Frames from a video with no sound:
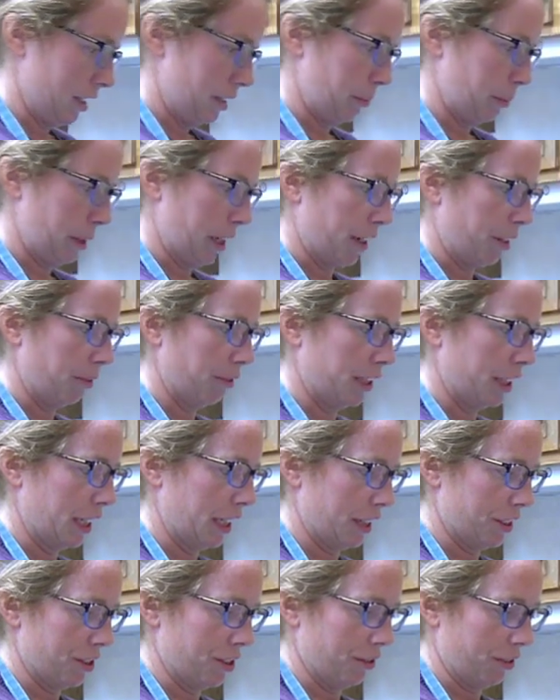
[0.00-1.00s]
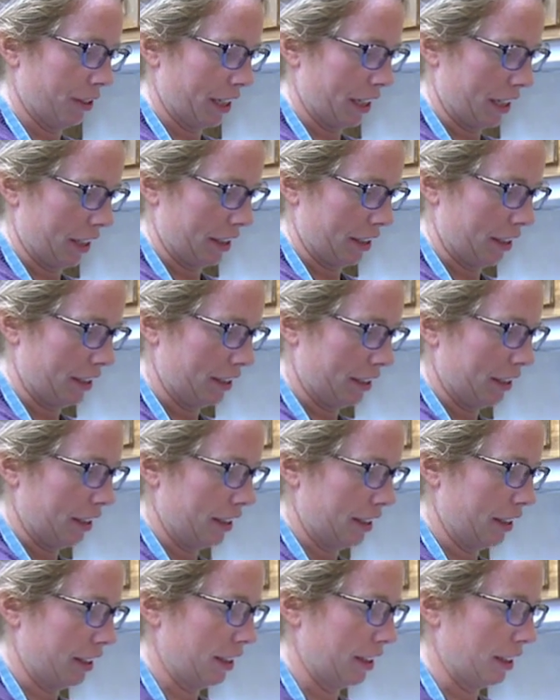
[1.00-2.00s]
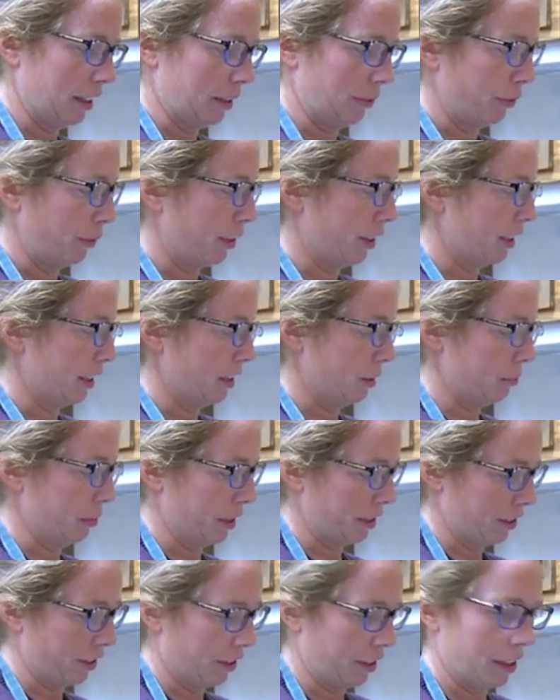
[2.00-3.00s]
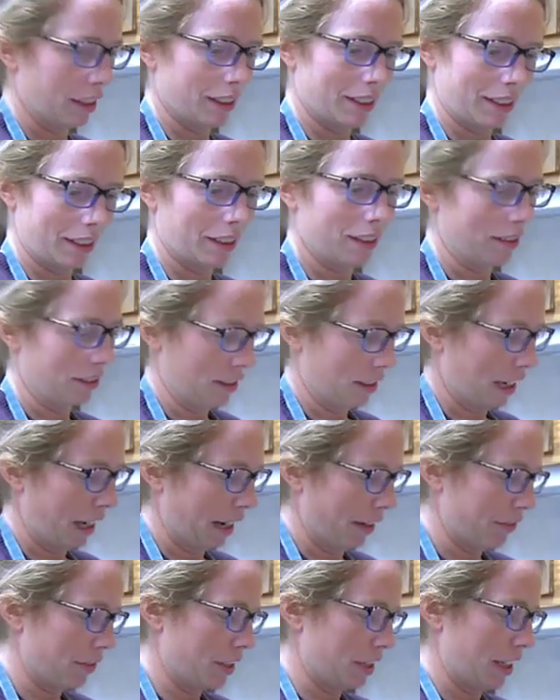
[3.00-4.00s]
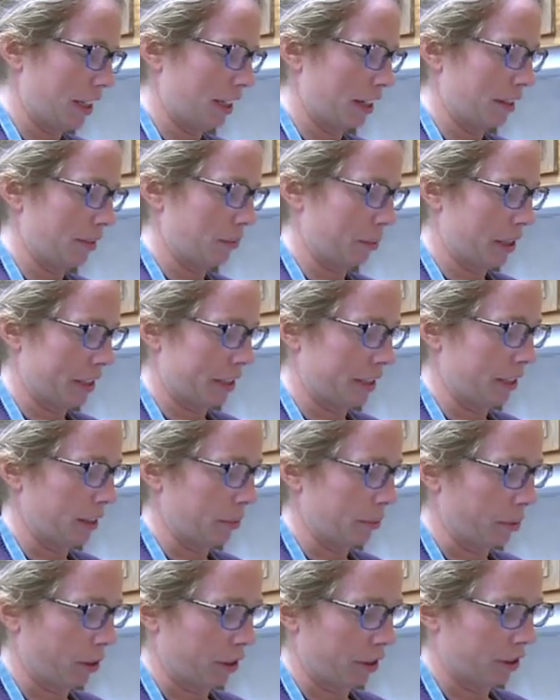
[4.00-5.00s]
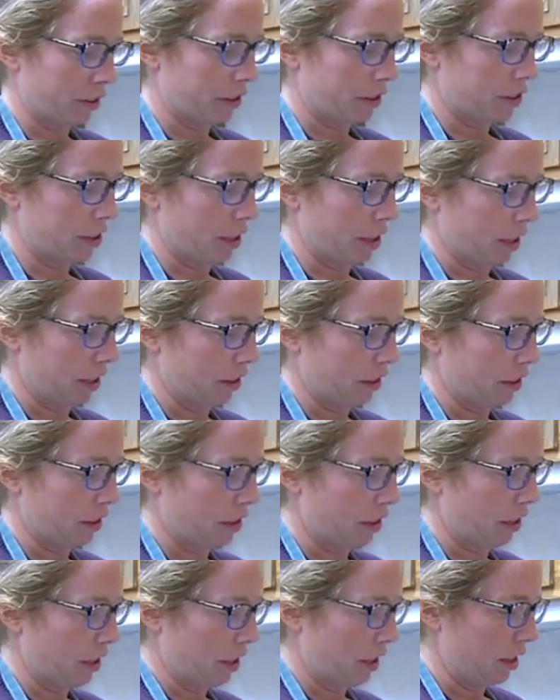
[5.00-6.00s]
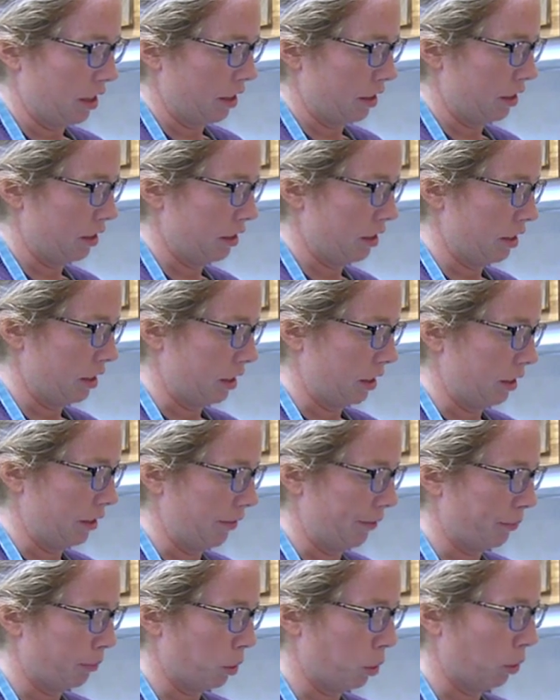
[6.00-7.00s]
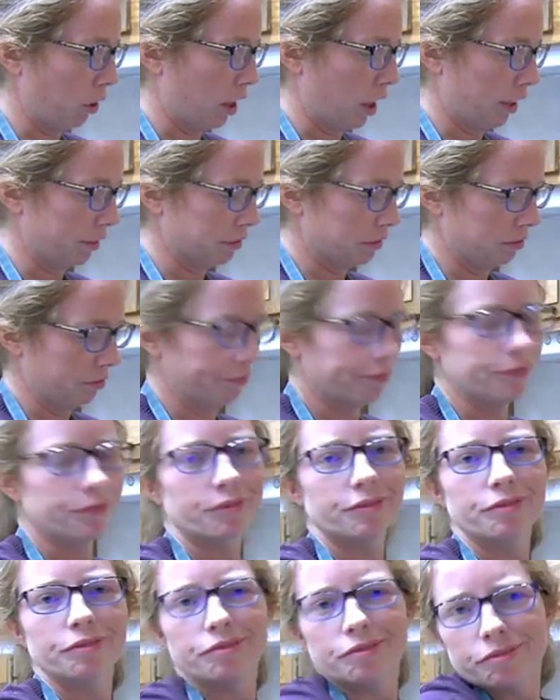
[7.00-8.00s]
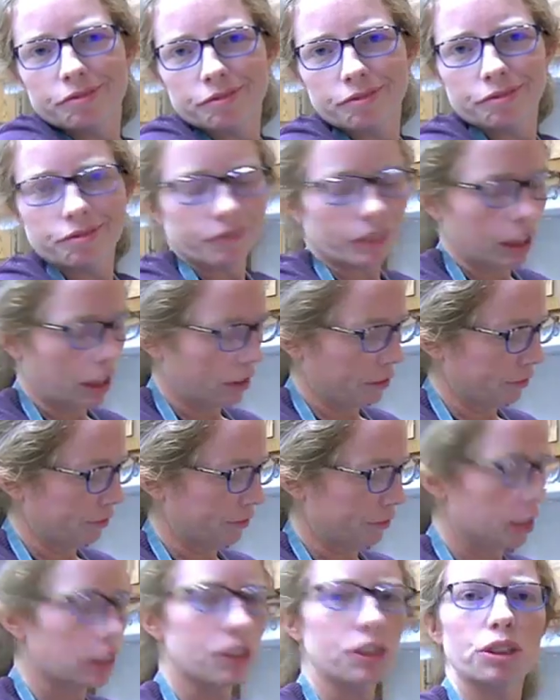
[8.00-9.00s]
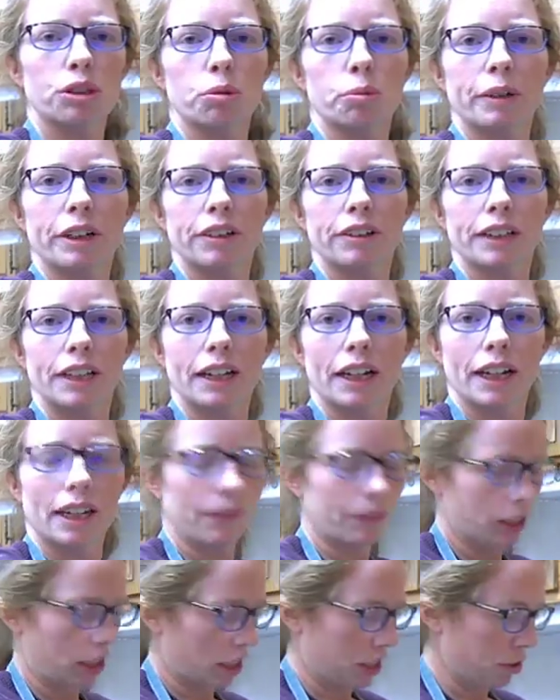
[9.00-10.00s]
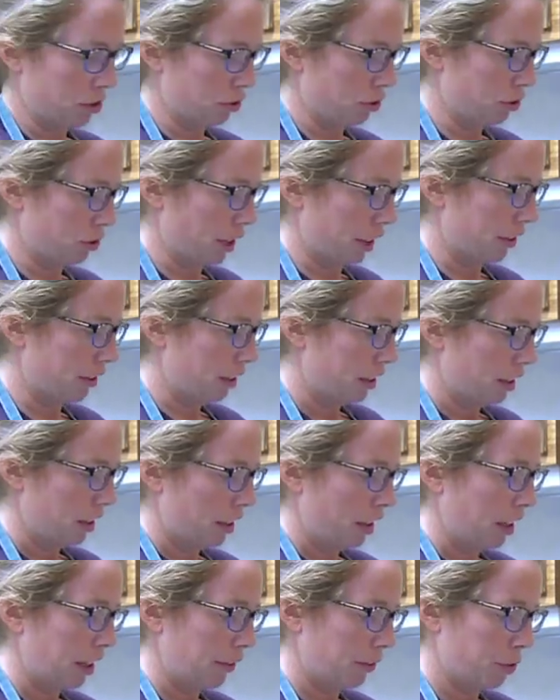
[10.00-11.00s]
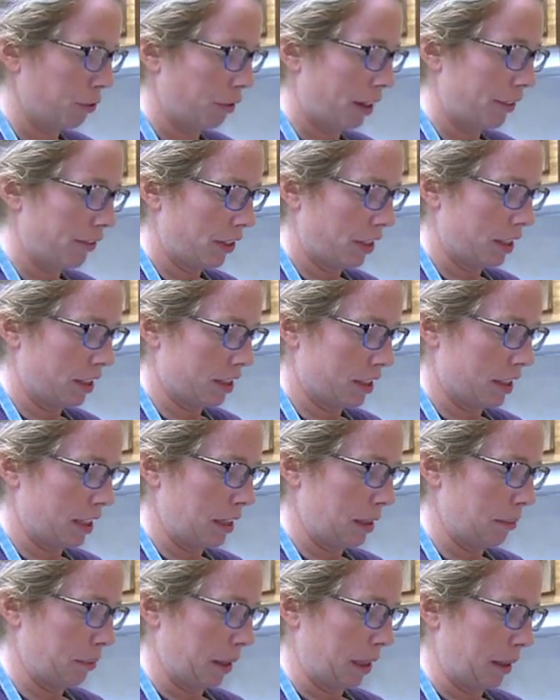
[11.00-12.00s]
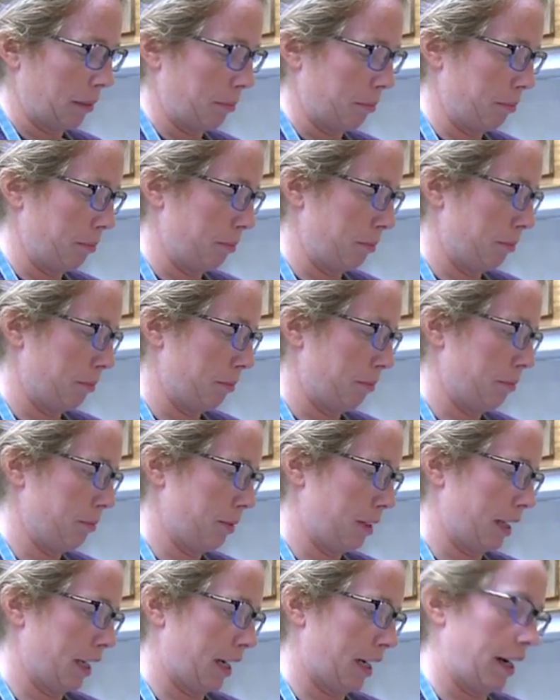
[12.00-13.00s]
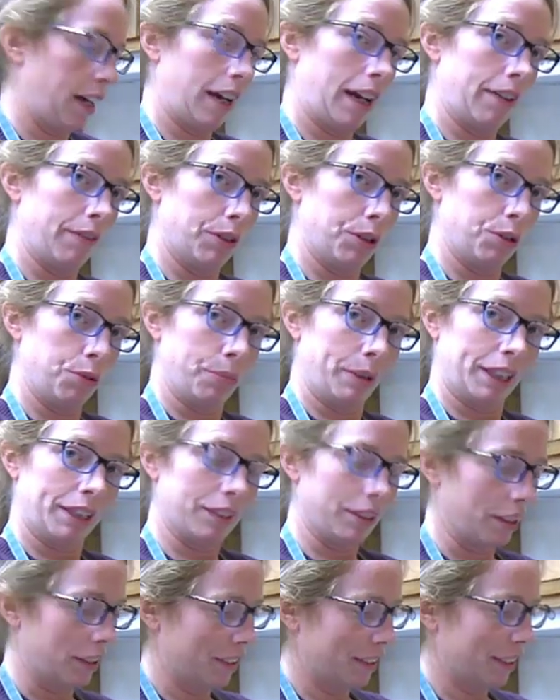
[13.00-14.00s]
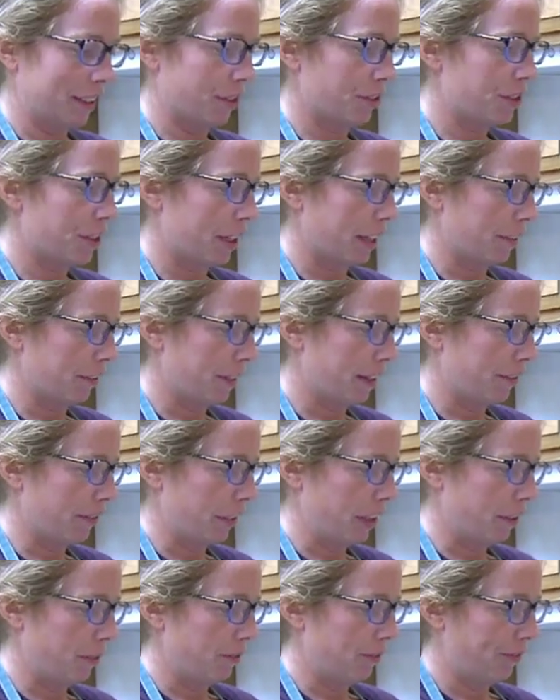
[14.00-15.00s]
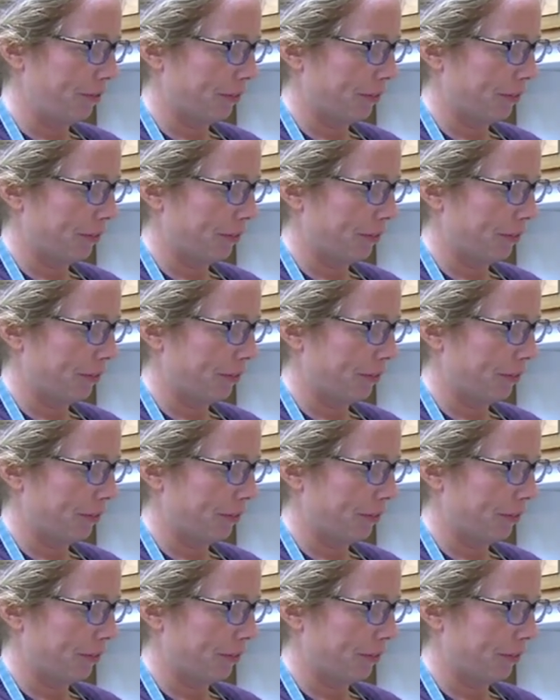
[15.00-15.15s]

My only issue again with this mixer is I have to take it basically apart to get the bowl off. I don't know. It's just a weird thing I haven't gotten used to yet. If you haven't seen that I have a new mixer, go check out that video